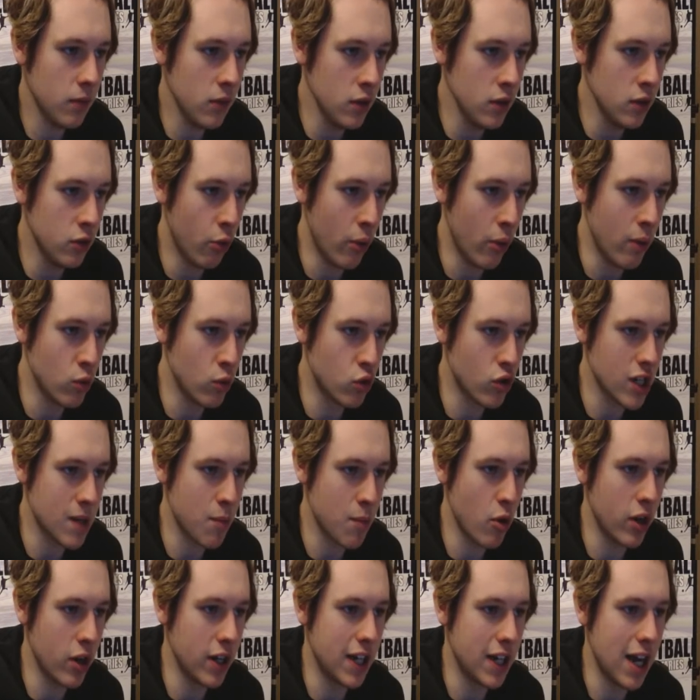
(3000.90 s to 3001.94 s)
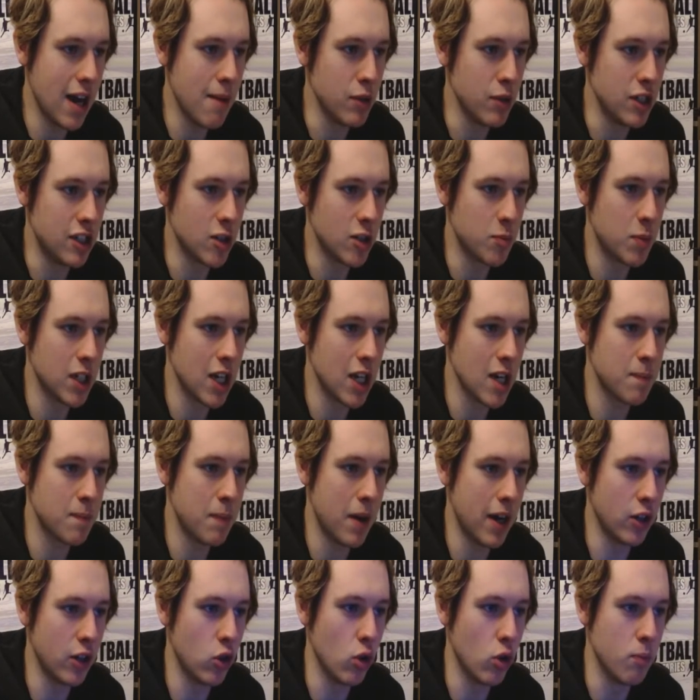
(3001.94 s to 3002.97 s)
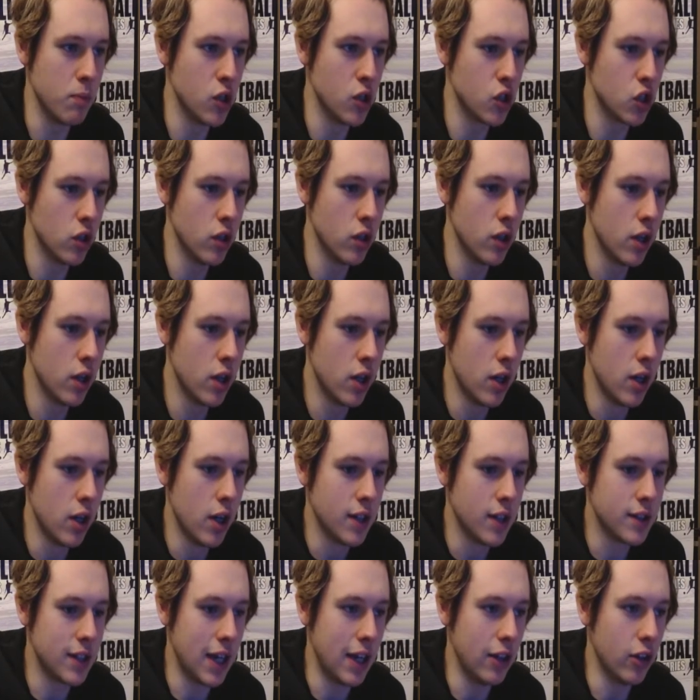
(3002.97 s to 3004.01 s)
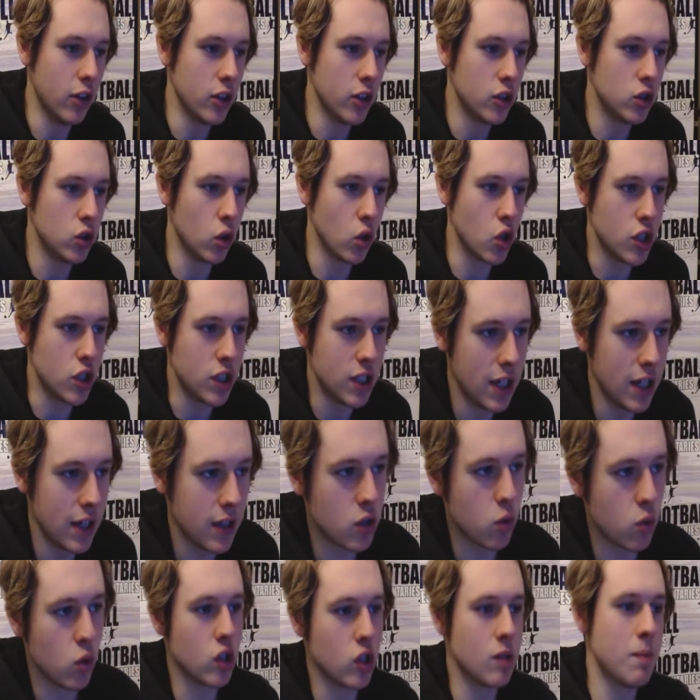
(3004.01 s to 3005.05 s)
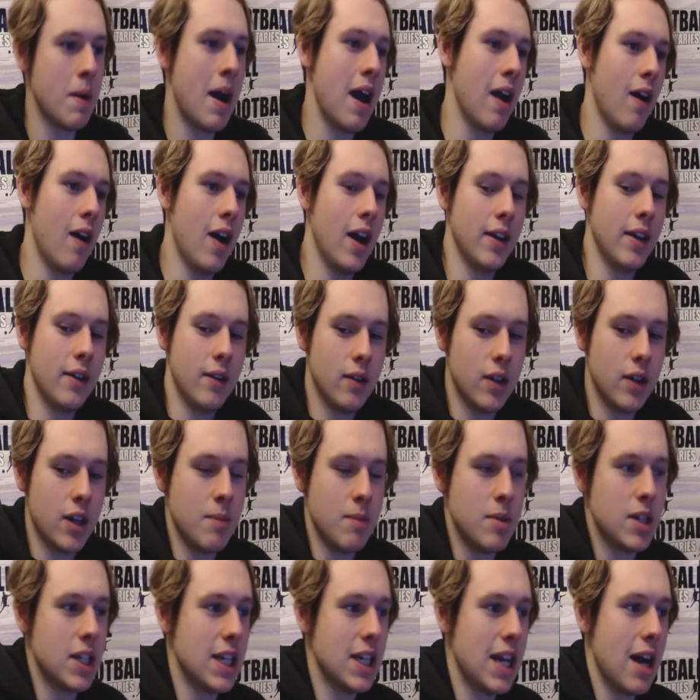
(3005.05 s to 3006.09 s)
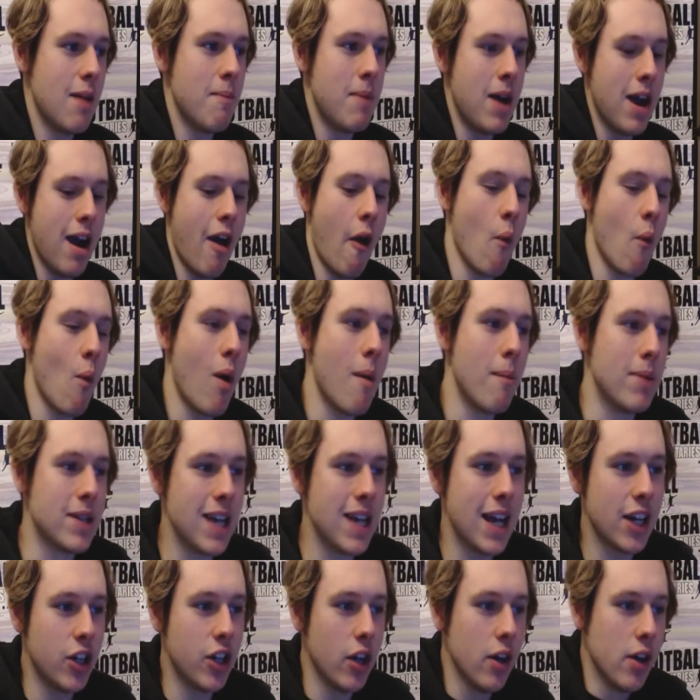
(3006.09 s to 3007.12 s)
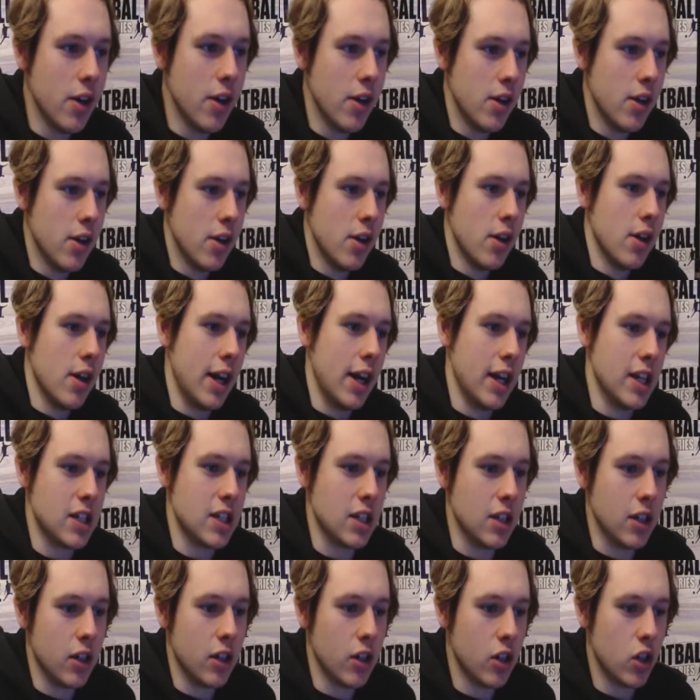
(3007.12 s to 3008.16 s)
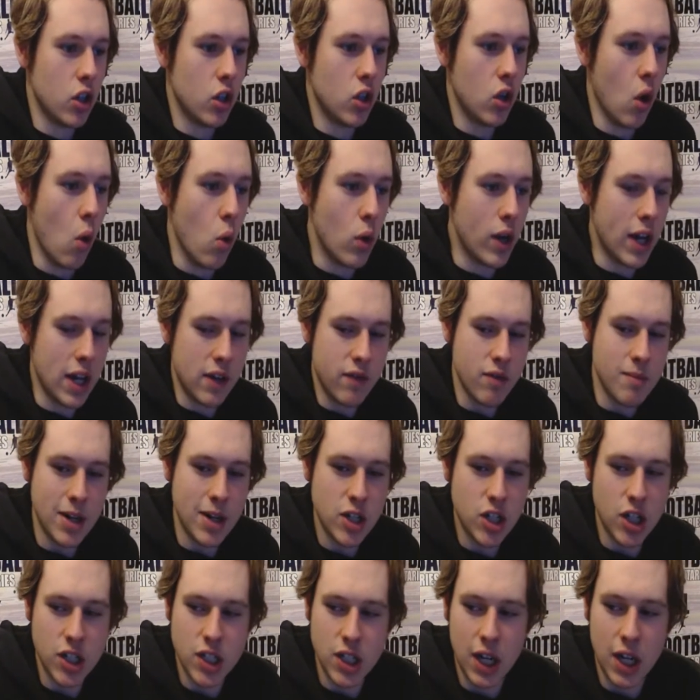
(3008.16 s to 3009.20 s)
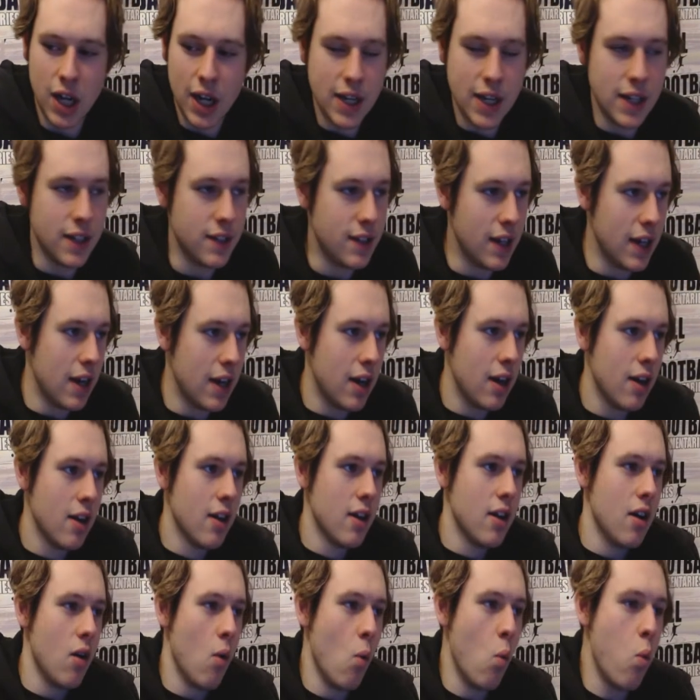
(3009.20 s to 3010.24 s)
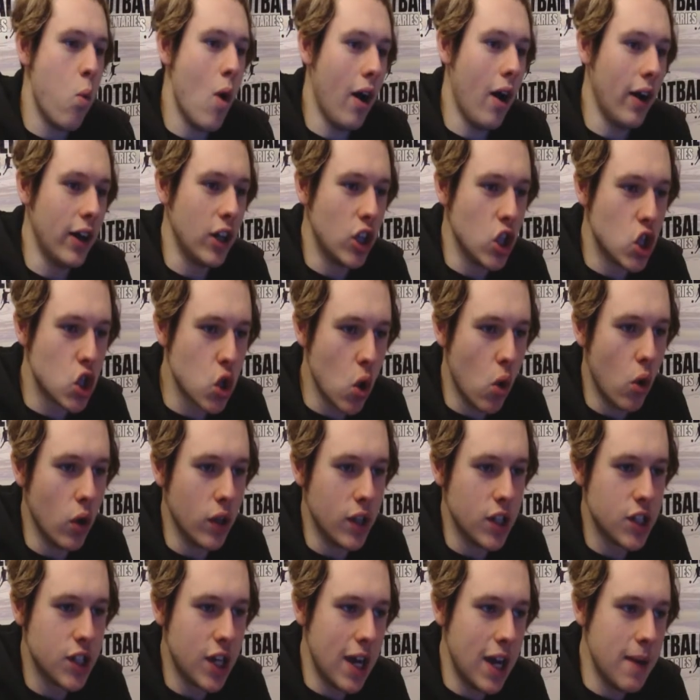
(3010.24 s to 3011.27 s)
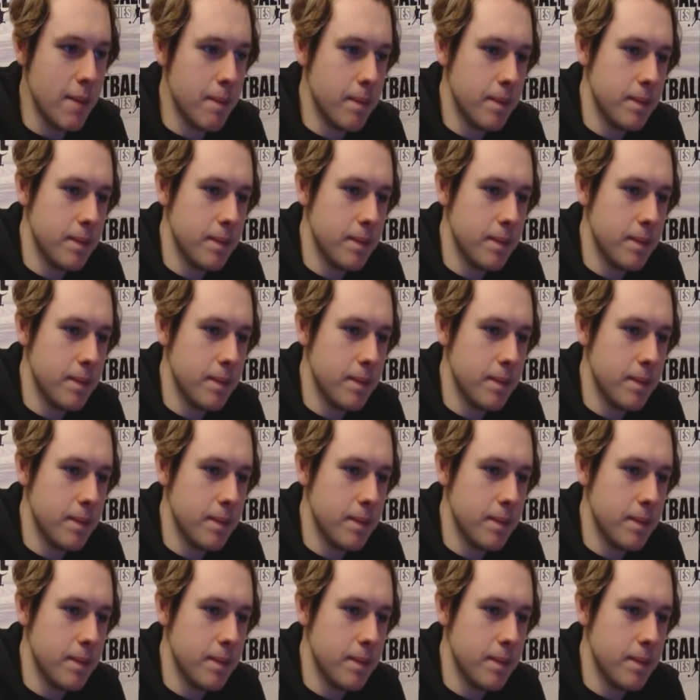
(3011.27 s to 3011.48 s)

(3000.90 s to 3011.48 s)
Greenwood tries to bring it down, but he's dispossessed by Goodmanson. Taylor touches it towards the byline, can be seen out by Aaron Wan-Bissaka, and it's a goal kick for Manchester United as they are well in control of this game,